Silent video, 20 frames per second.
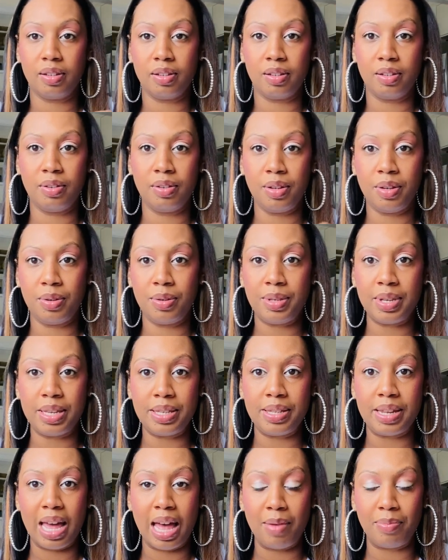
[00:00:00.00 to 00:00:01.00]
You use
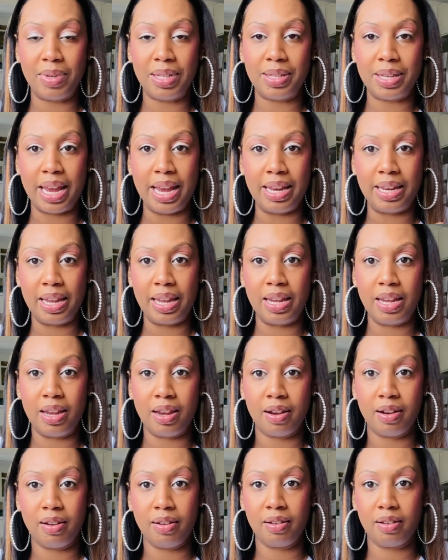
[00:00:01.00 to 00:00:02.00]
this knob to tighten it
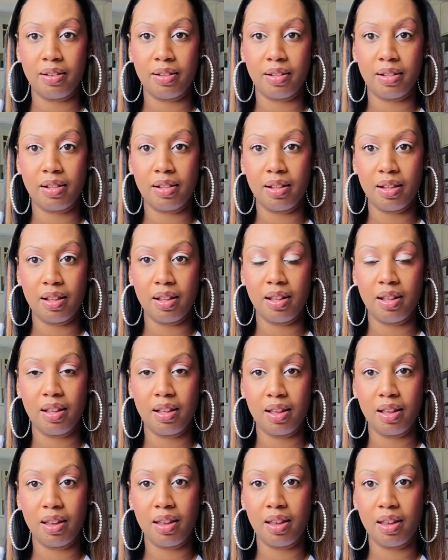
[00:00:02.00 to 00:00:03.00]
here.
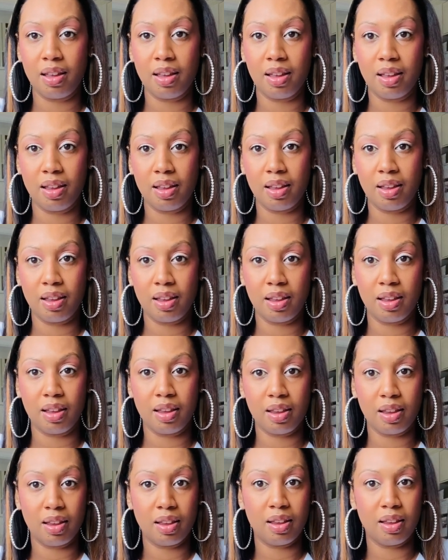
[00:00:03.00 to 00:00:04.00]

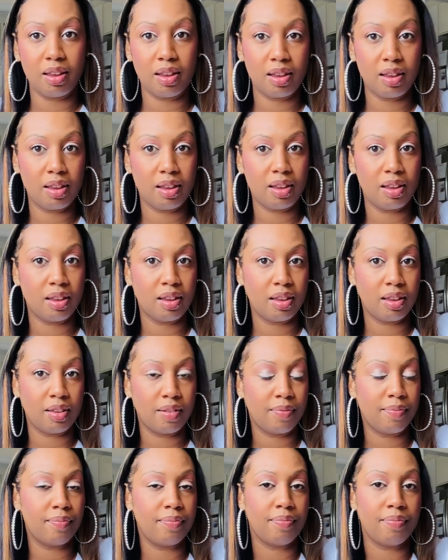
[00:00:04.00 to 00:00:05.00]

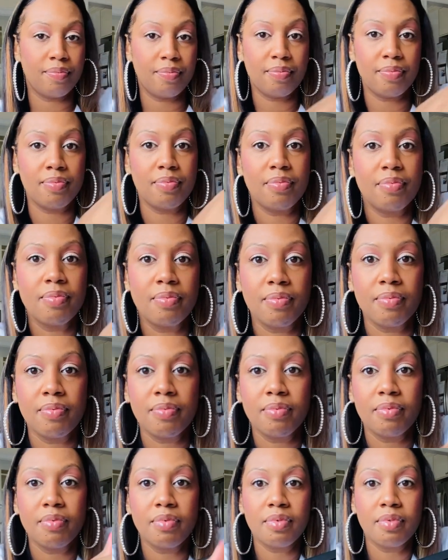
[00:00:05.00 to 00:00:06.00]

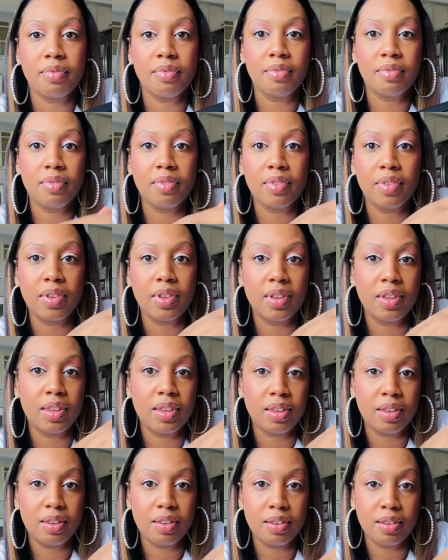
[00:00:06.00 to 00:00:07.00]

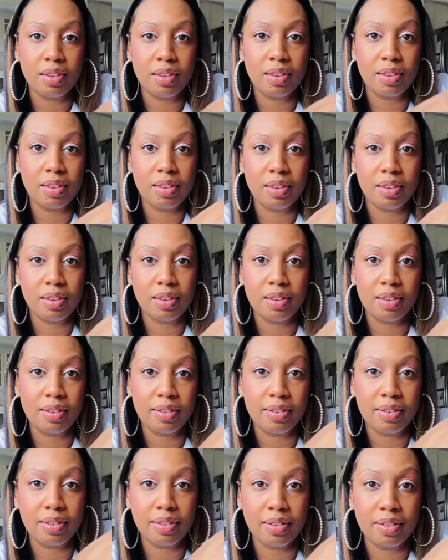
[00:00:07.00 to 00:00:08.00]

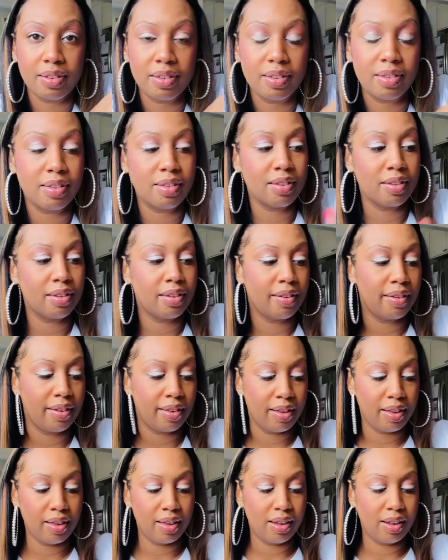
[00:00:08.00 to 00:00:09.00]

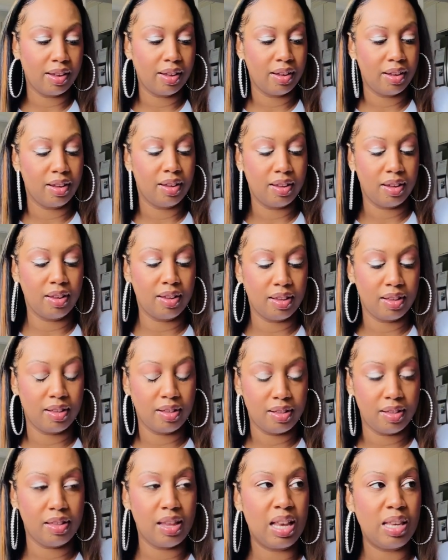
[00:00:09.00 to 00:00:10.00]

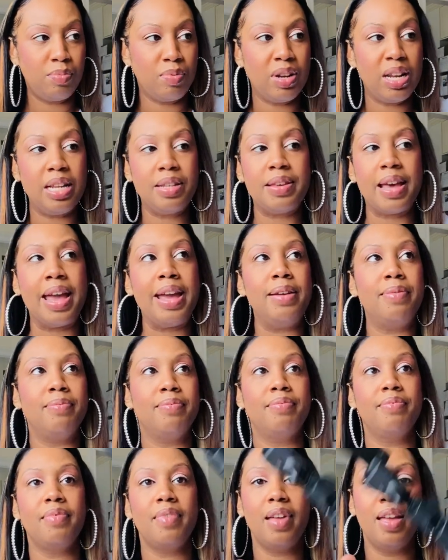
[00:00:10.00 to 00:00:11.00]
That's pretty tight.
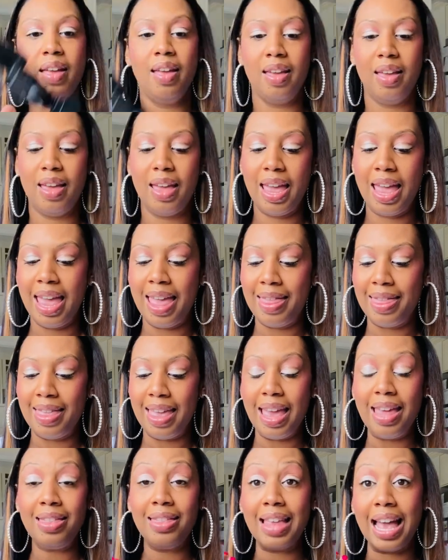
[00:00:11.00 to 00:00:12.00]
And
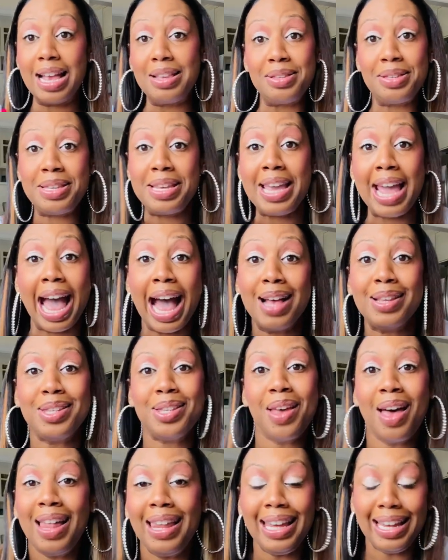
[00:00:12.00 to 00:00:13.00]
then let's see how
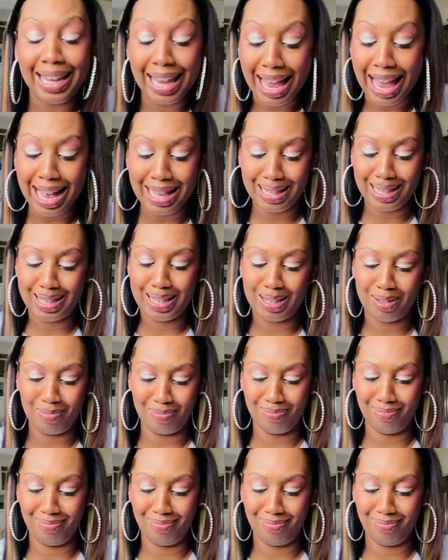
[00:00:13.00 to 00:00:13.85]
small it gets.